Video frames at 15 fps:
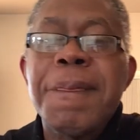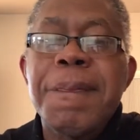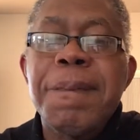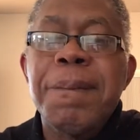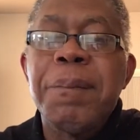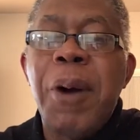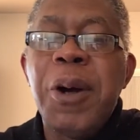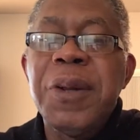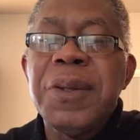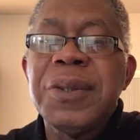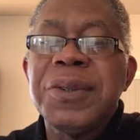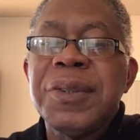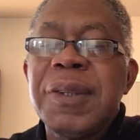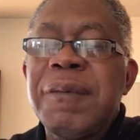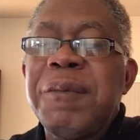part of the
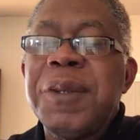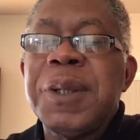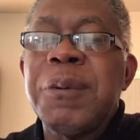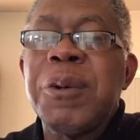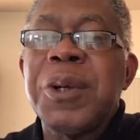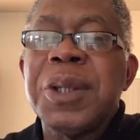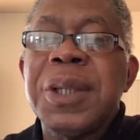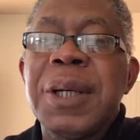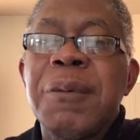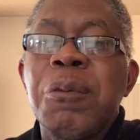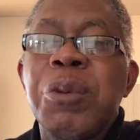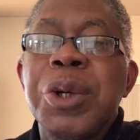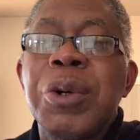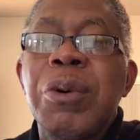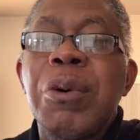symphony we're going to
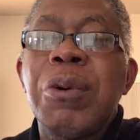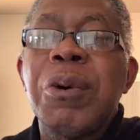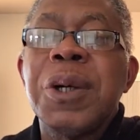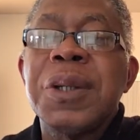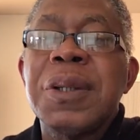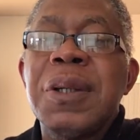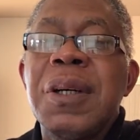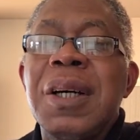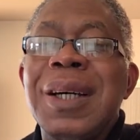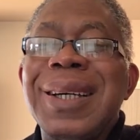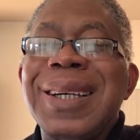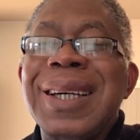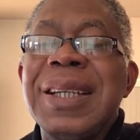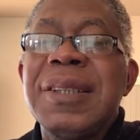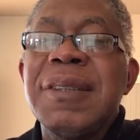record
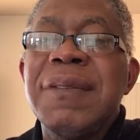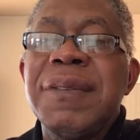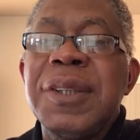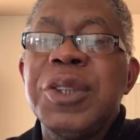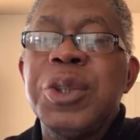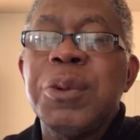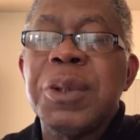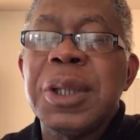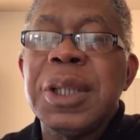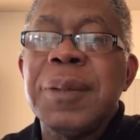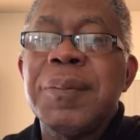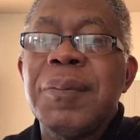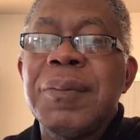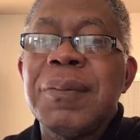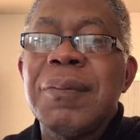individually
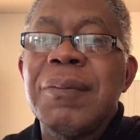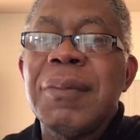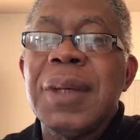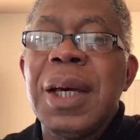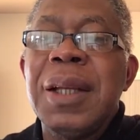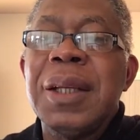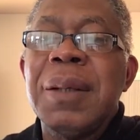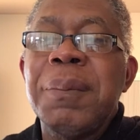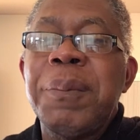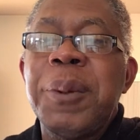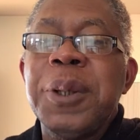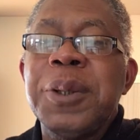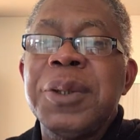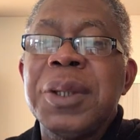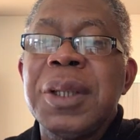and then put
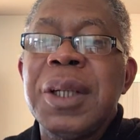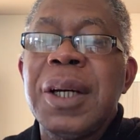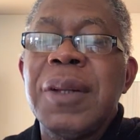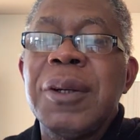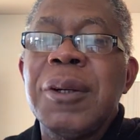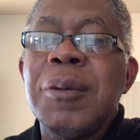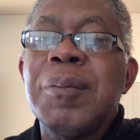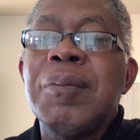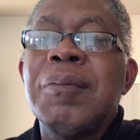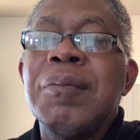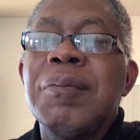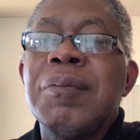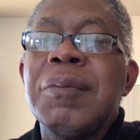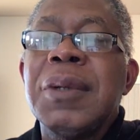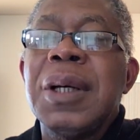it together
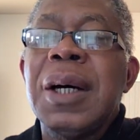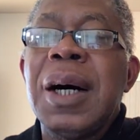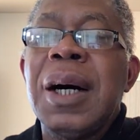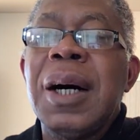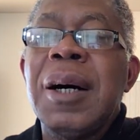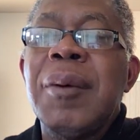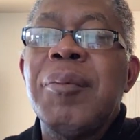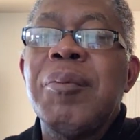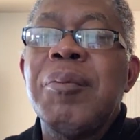on